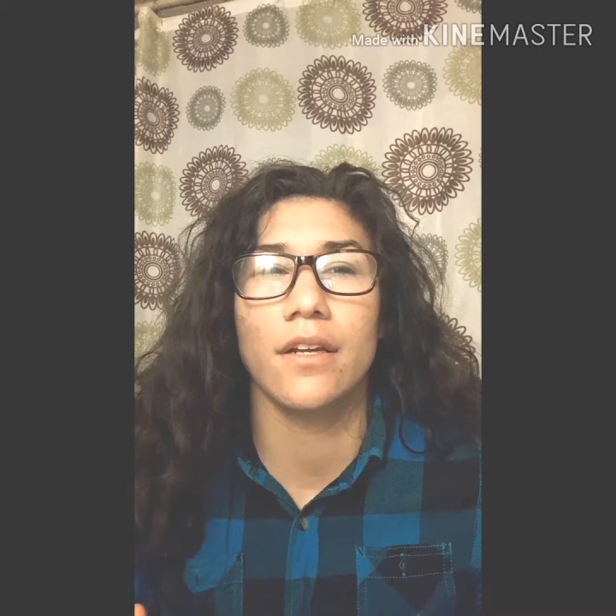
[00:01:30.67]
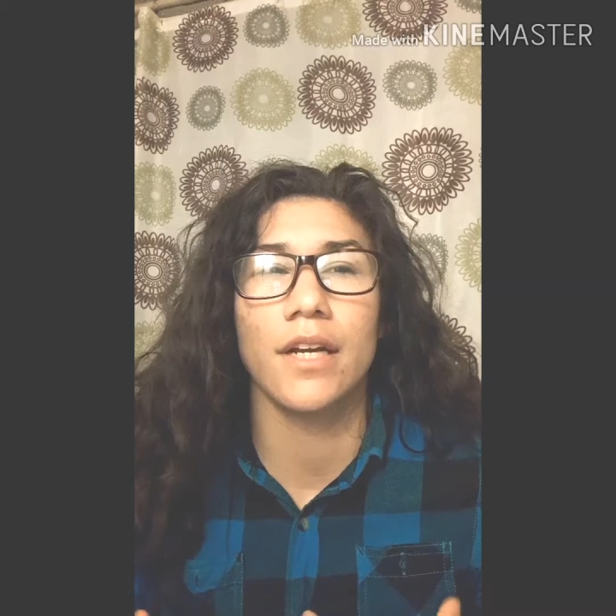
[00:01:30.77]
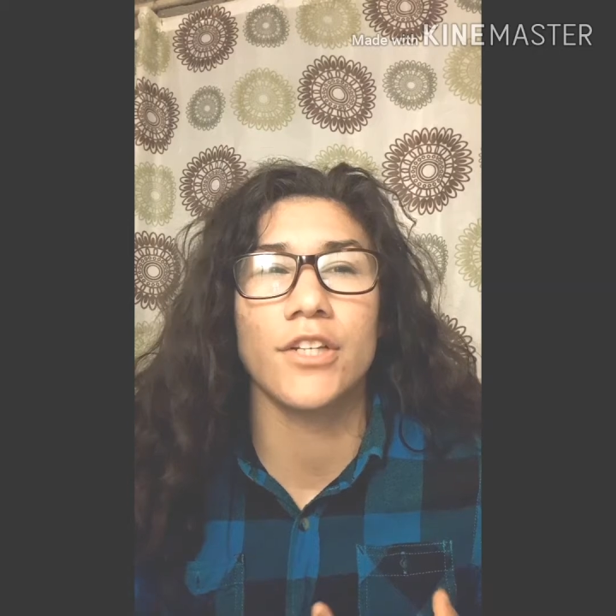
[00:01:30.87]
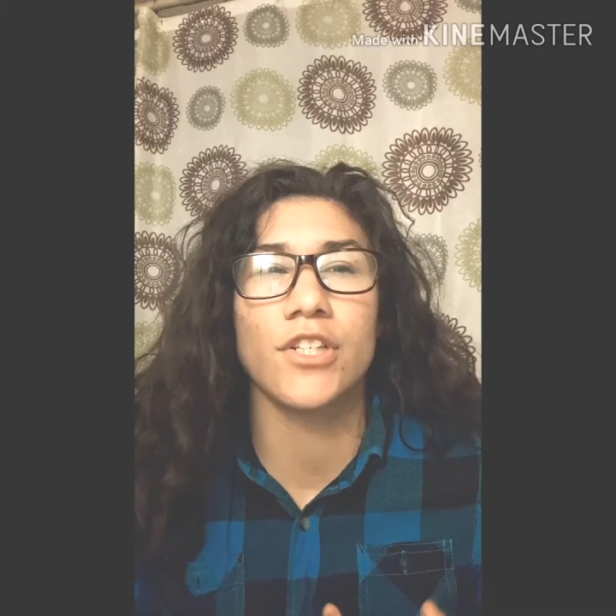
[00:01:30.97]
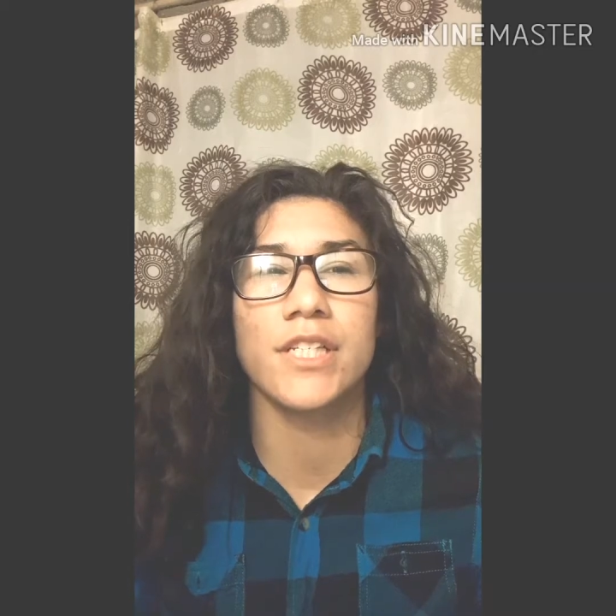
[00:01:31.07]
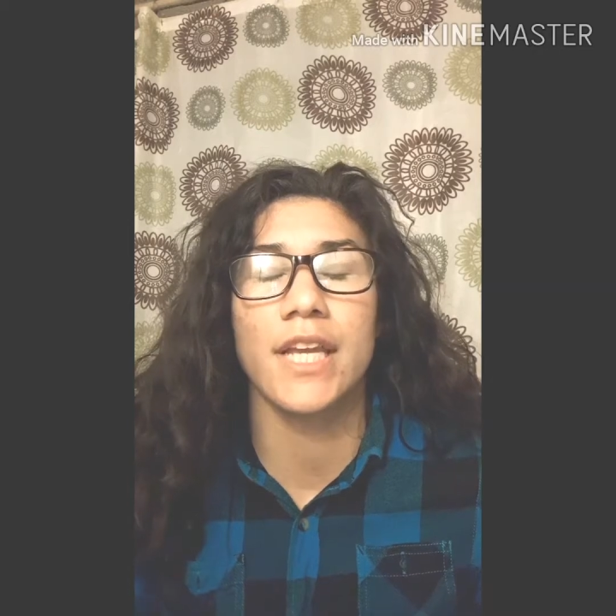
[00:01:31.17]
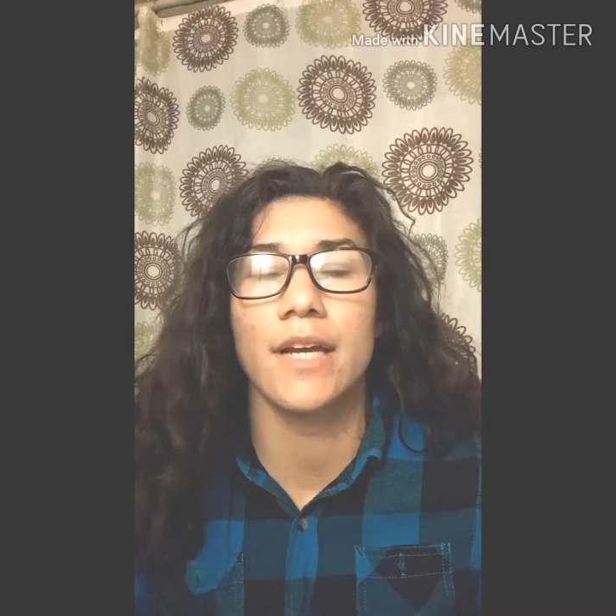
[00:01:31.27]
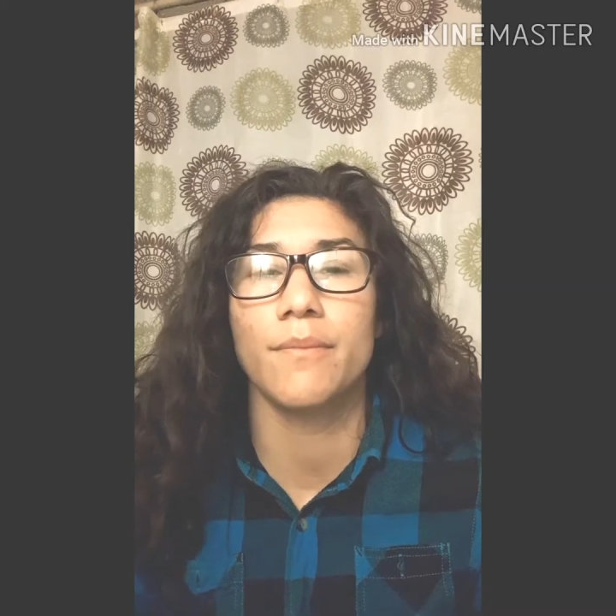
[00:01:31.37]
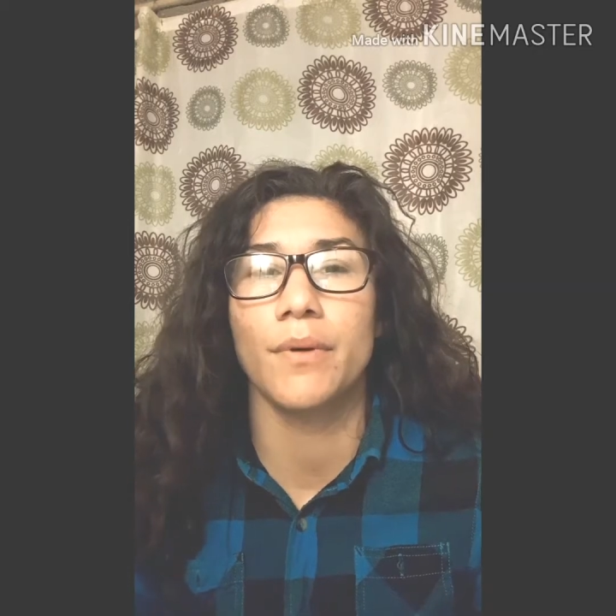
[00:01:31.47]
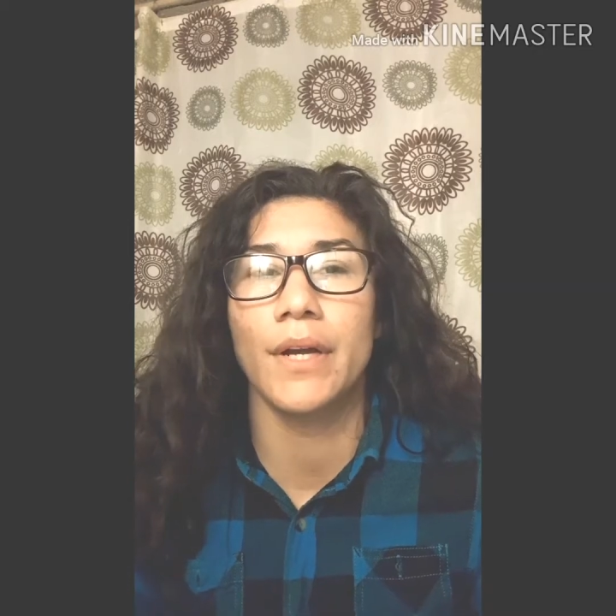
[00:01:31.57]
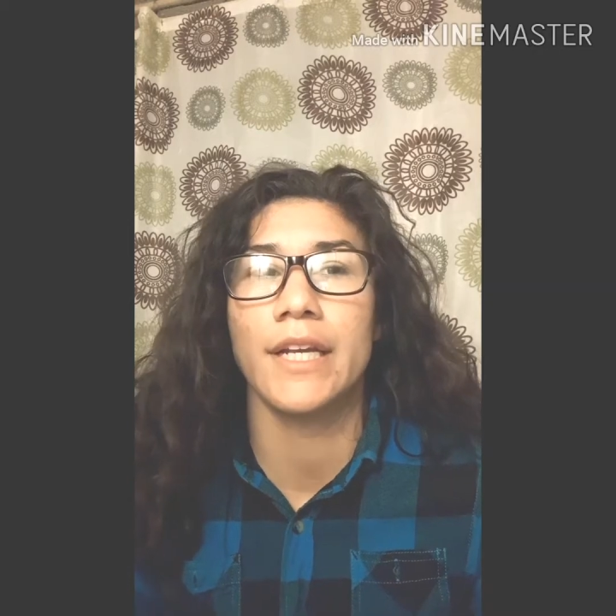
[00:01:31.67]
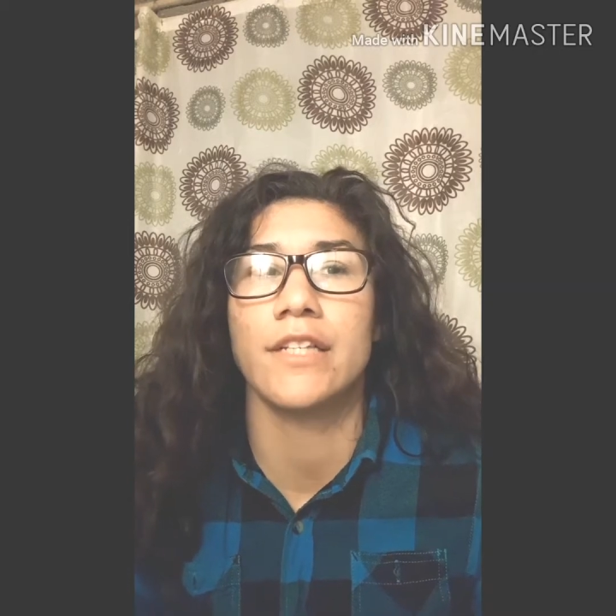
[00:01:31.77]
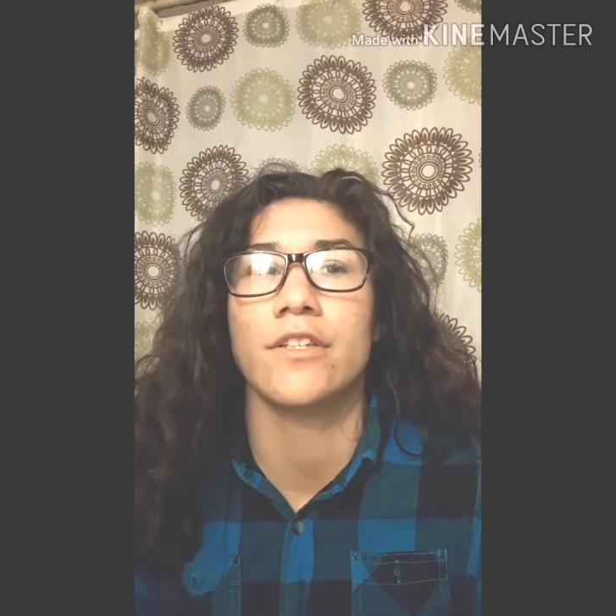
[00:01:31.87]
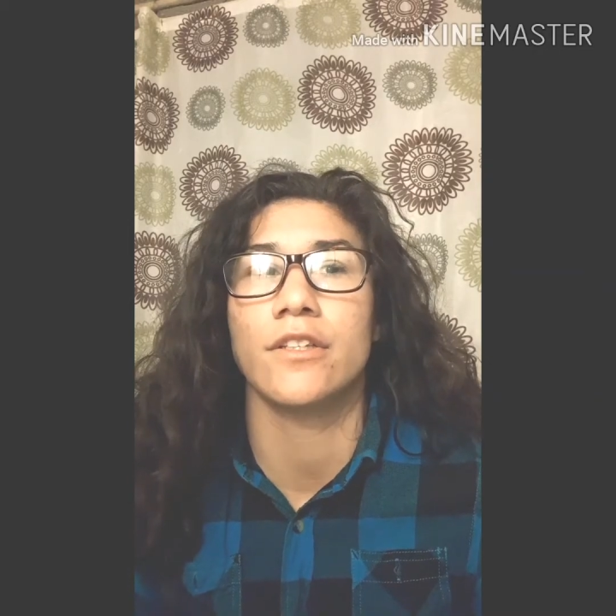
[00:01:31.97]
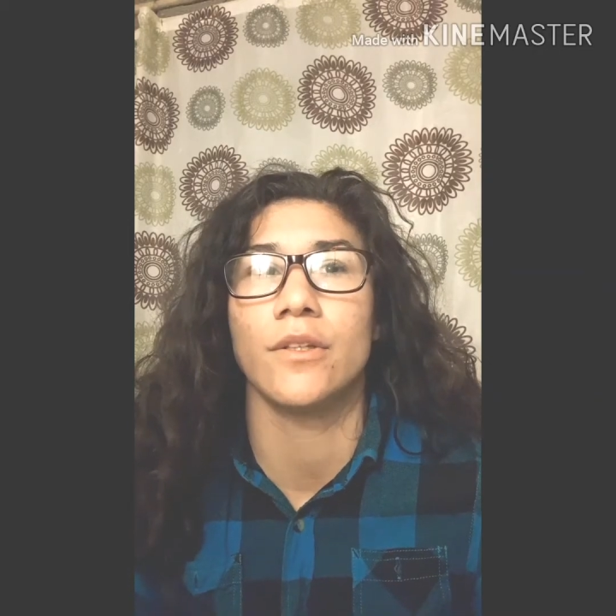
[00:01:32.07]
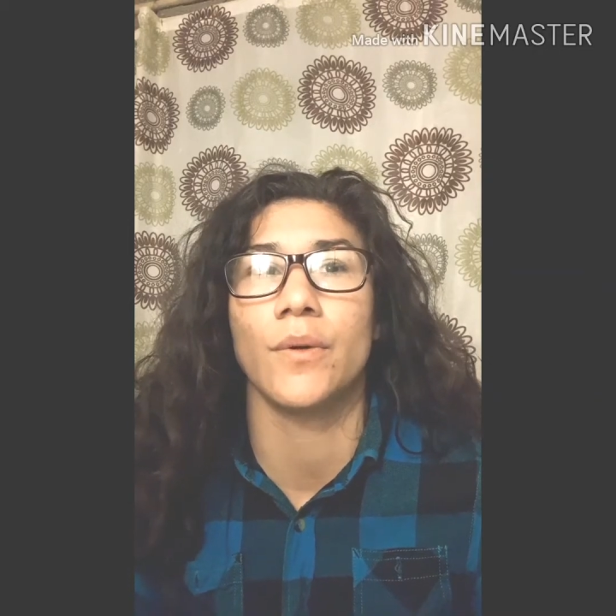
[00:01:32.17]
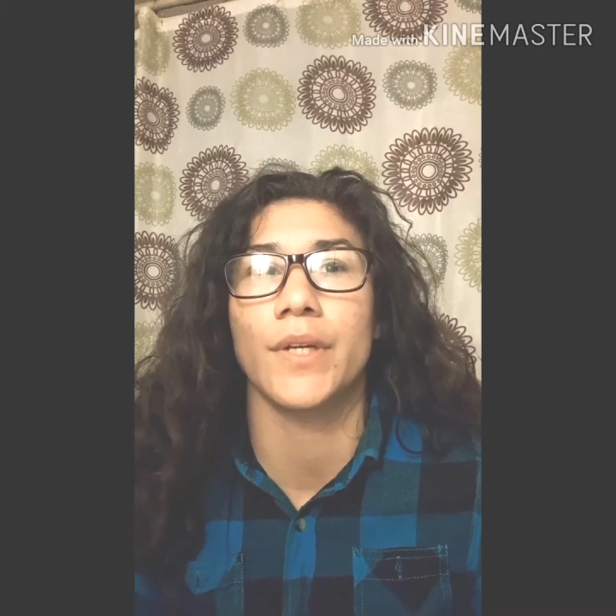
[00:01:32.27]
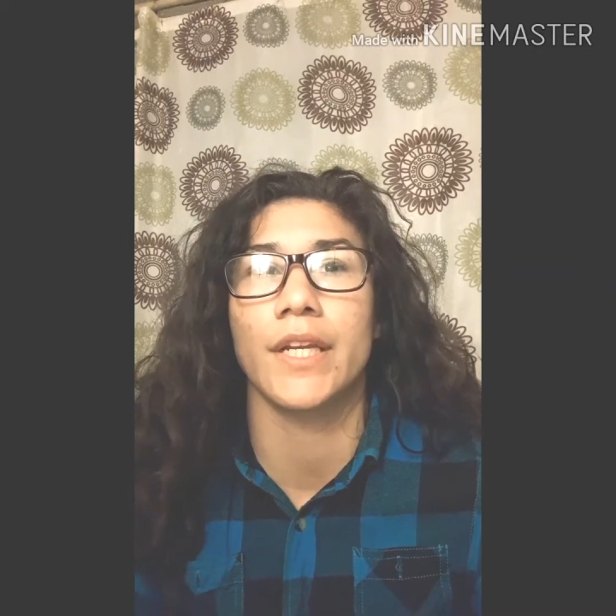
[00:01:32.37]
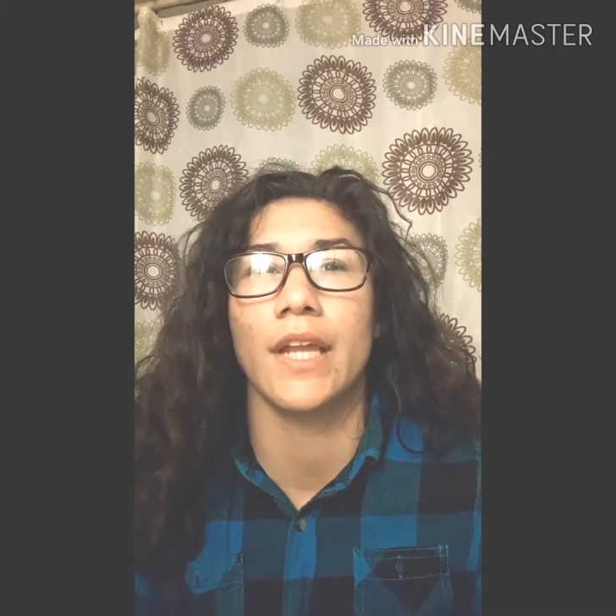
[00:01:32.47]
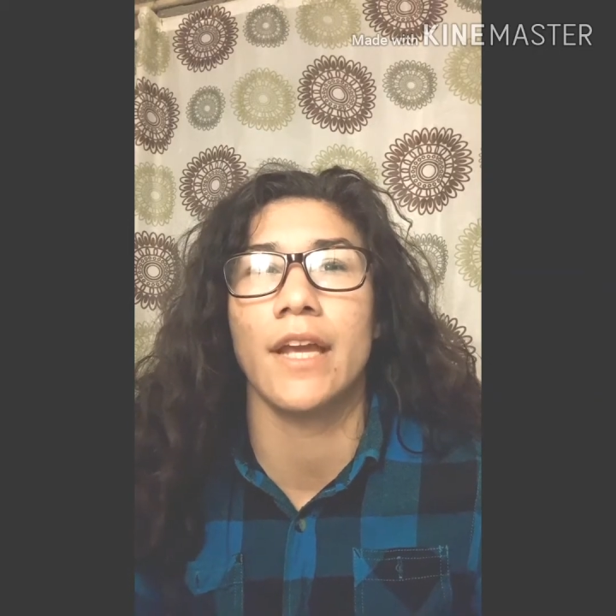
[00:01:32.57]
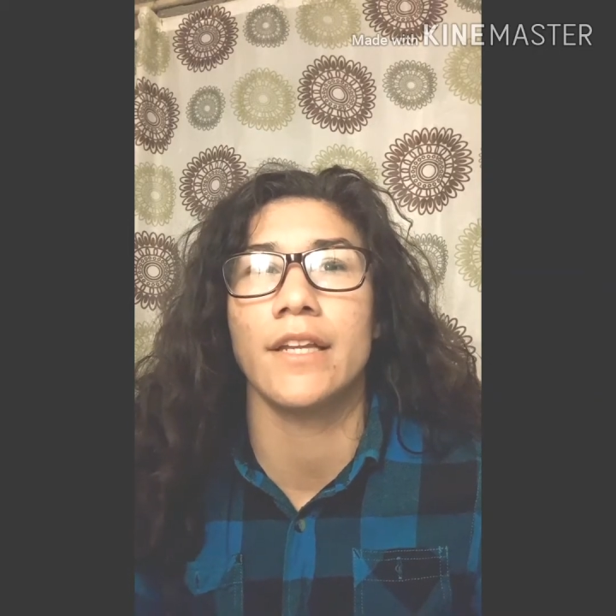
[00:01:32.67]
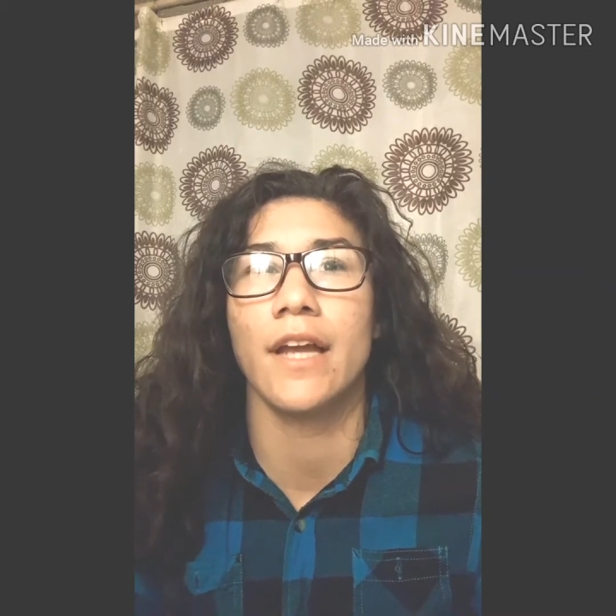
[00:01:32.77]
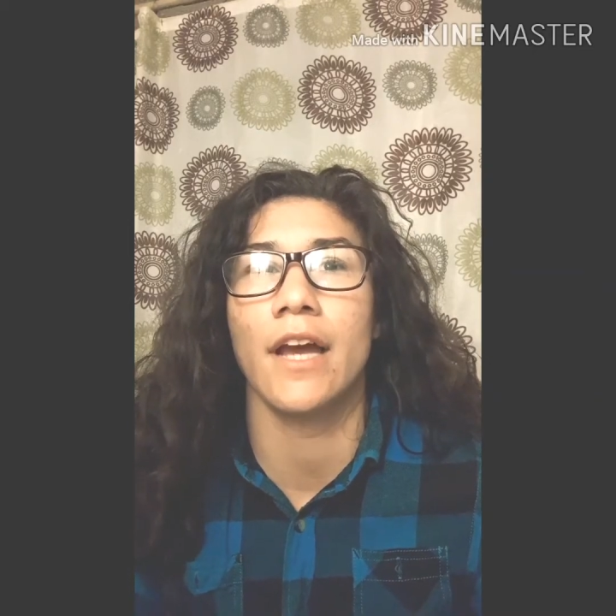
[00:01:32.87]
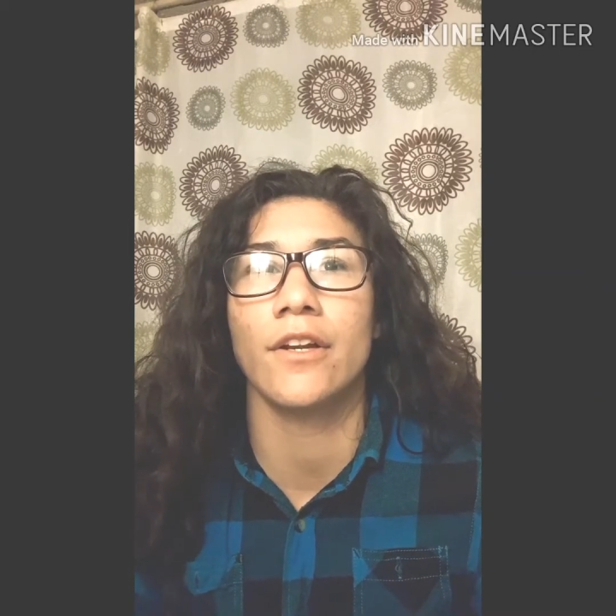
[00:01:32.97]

I just kept praying to the Lord, and I